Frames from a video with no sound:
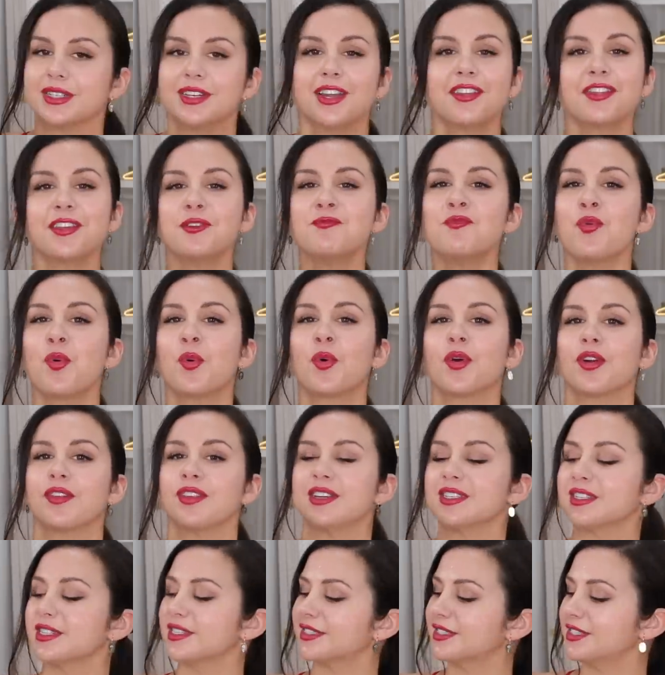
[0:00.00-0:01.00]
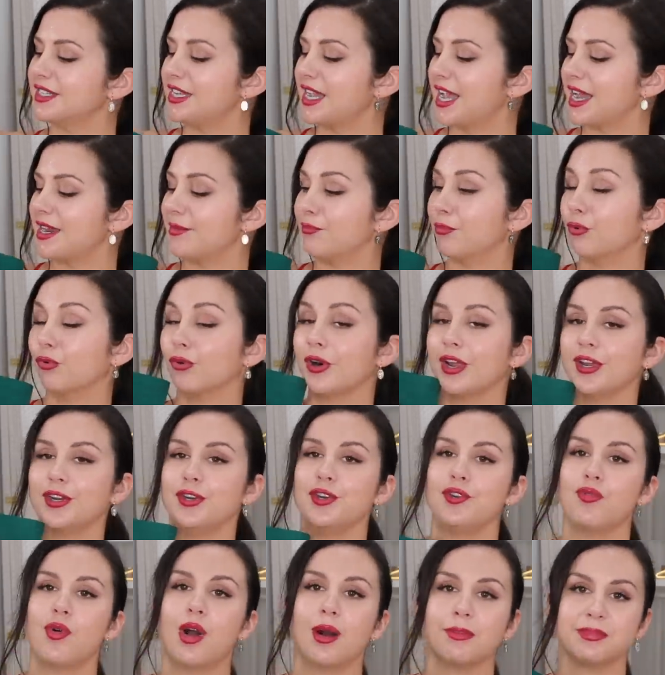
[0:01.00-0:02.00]
nothing more than to see a brand
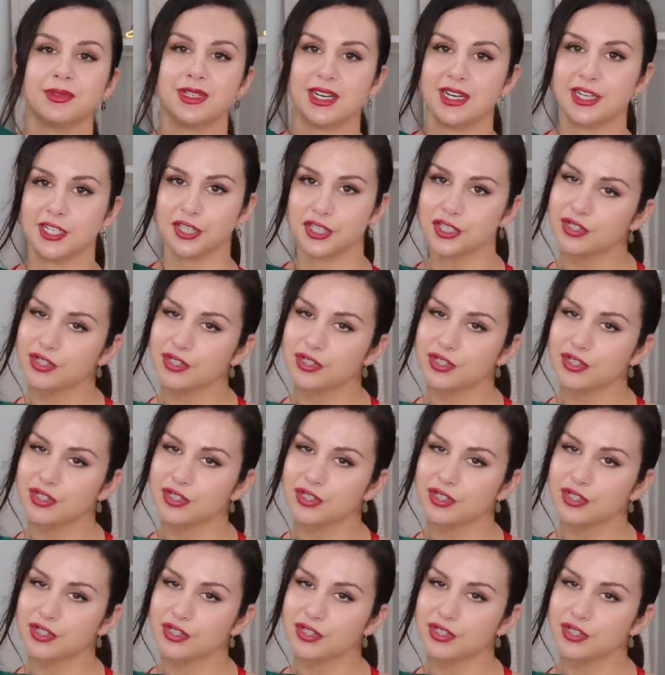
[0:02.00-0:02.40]
new updated